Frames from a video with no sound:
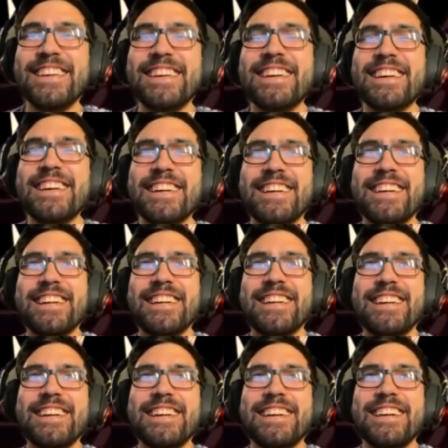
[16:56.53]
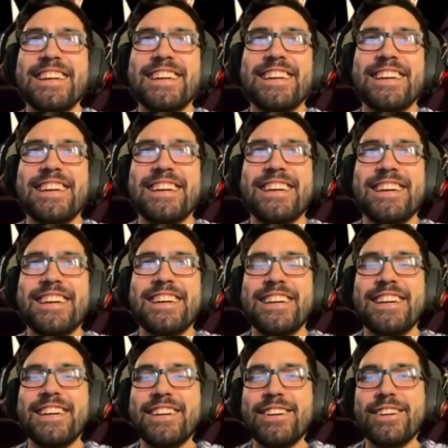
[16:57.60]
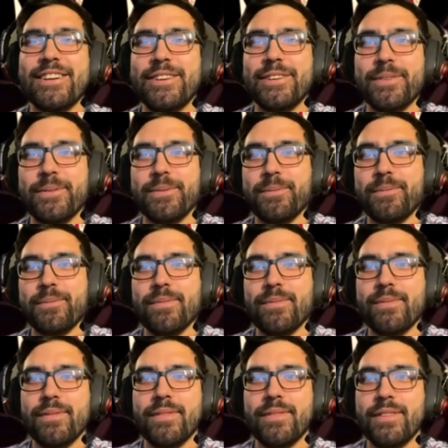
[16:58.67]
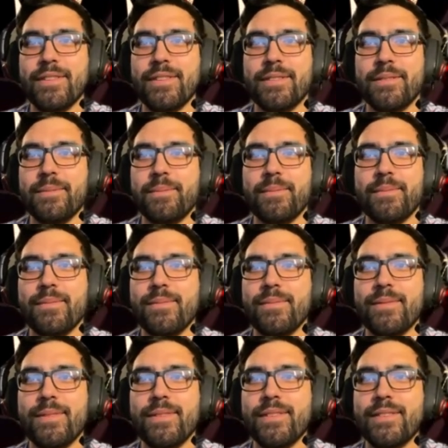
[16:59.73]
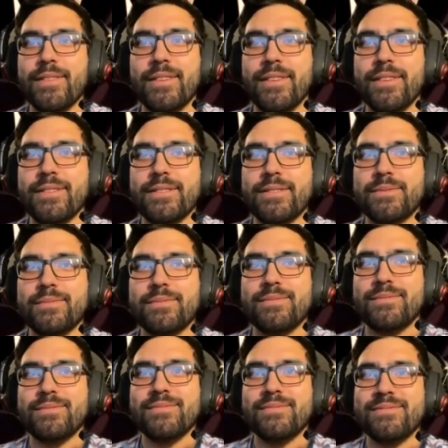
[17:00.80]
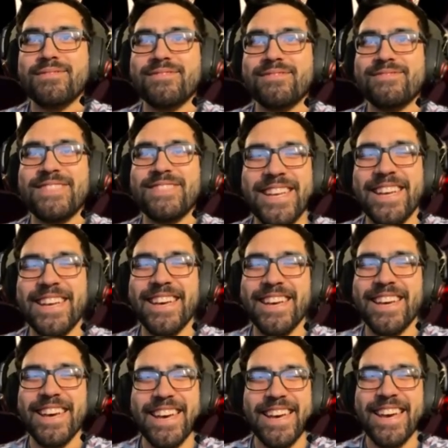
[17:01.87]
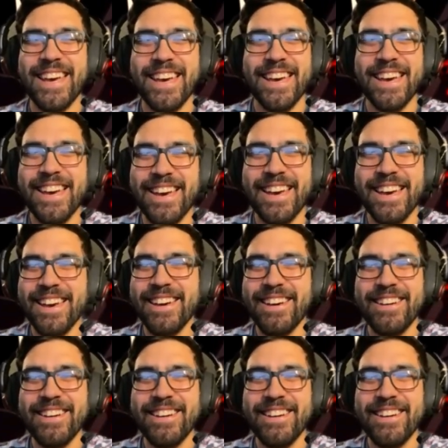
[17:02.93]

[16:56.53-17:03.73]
(silent)